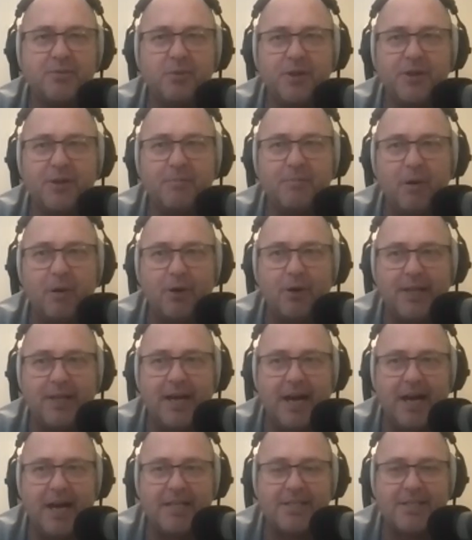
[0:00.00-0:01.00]
with the
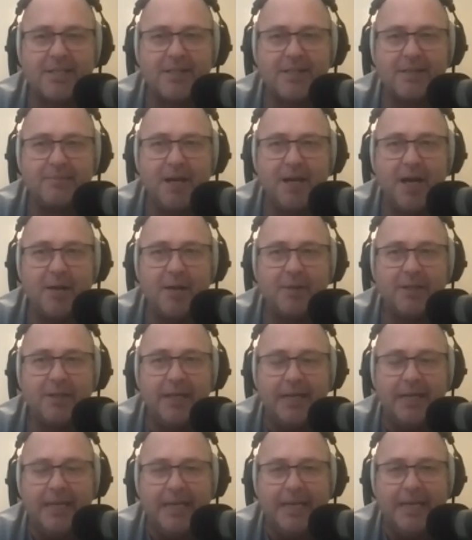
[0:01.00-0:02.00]
podcast at the moment.
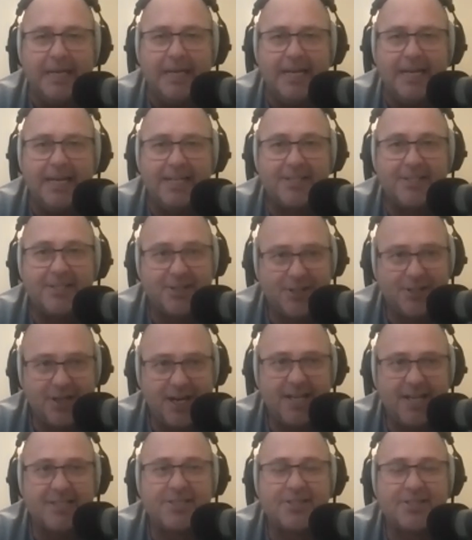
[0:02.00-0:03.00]
It's
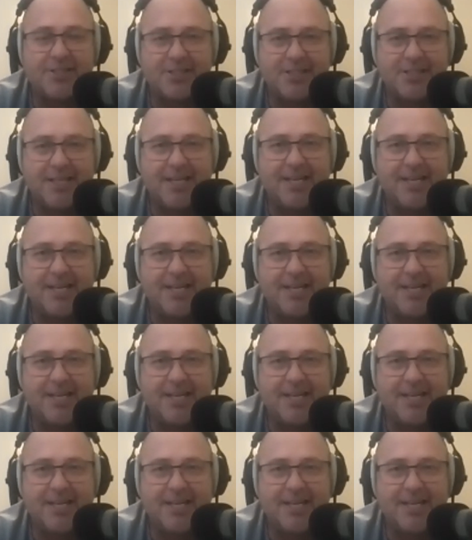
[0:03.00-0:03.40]
just,